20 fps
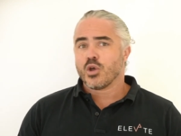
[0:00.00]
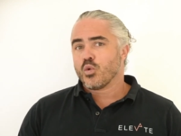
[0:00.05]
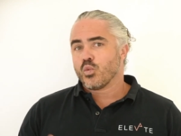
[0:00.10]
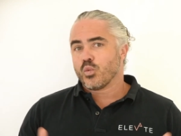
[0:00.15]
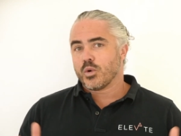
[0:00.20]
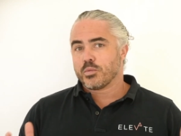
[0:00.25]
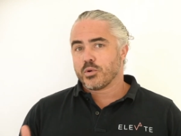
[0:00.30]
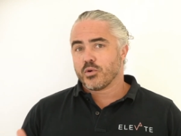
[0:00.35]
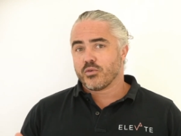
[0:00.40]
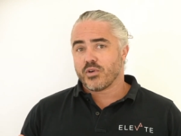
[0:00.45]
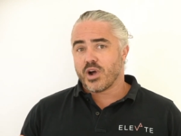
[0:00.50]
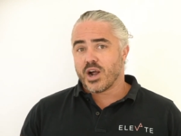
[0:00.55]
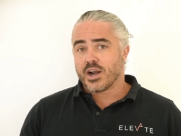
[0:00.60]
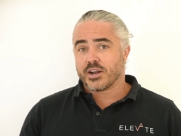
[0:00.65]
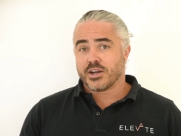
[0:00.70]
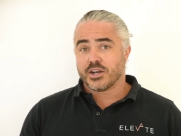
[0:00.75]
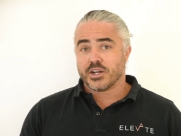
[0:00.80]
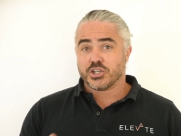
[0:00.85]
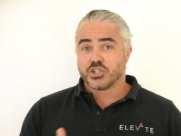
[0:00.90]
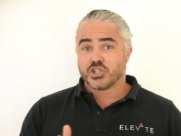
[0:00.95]
We provide
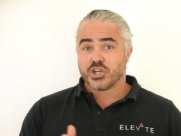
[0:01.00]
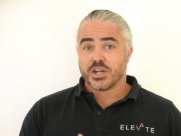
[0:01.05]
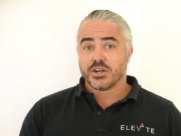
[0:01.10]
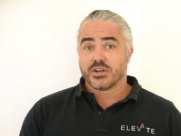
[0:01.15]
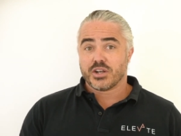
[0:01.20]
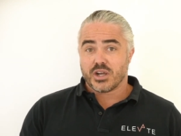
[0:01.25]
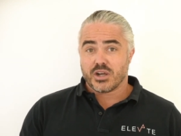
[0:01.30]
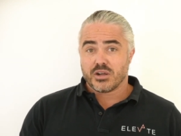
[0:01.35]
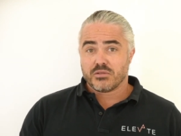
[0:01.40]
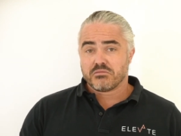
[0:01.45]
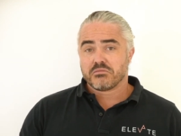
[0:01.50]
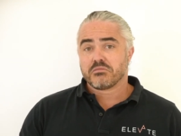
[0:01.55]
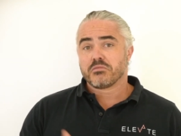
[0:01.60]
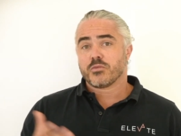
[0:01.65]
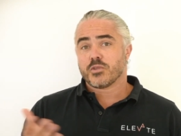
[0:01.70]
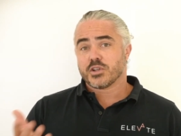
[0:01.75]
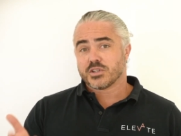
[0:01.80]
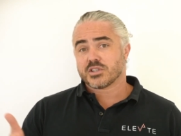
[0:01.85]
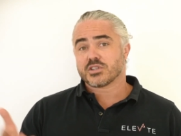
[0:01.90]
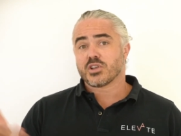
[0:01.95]
an agenda
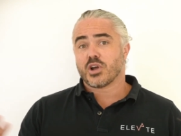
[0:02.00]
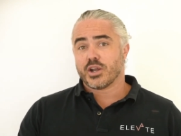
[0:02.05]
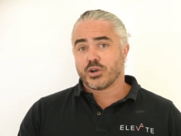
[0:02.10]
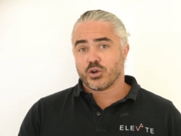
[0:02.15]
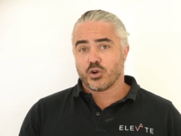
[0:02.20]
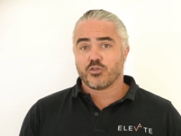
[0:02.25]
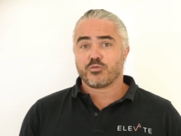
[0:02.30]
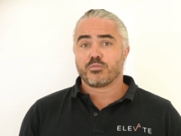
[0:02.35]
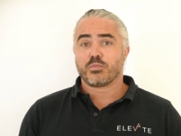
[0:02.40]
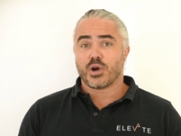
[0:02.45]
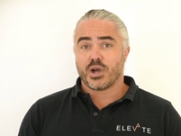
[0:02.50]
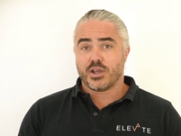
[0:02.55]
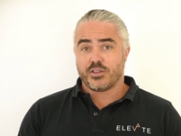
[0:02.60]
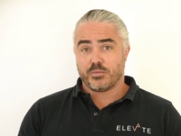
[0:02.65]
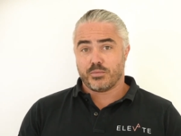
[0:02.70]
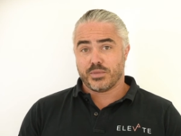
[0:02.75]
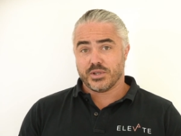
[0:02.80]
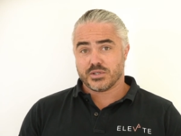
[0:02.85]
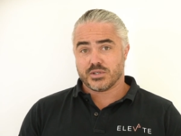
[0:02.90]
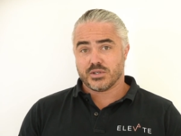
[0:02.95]
that's signed off by the
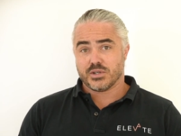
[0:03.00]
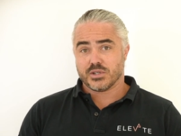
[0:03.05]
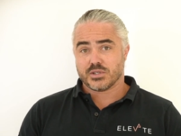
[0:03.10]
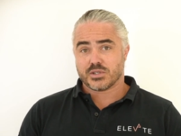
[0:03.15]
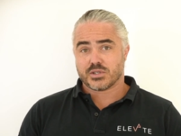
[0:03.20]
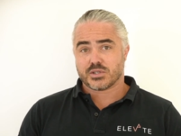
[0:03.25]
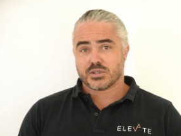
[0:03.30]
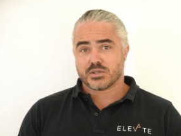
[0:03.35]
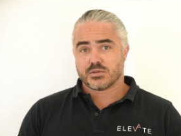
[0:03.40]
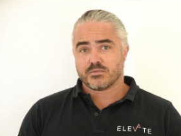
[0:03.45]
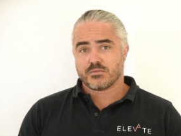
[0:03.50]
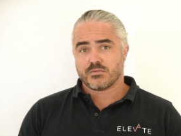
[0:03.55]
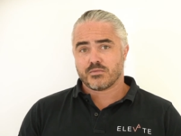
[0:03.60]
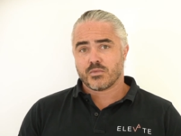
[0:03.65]
business.